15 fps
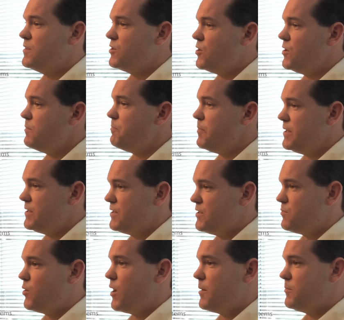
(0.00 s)
certain
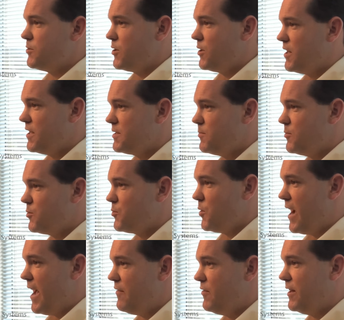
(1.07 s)
business problems our customers were
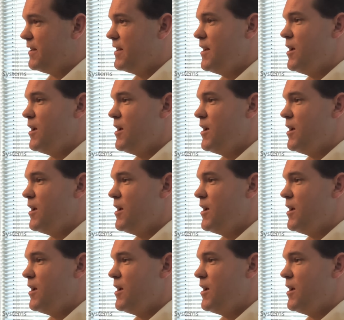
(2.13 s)
having.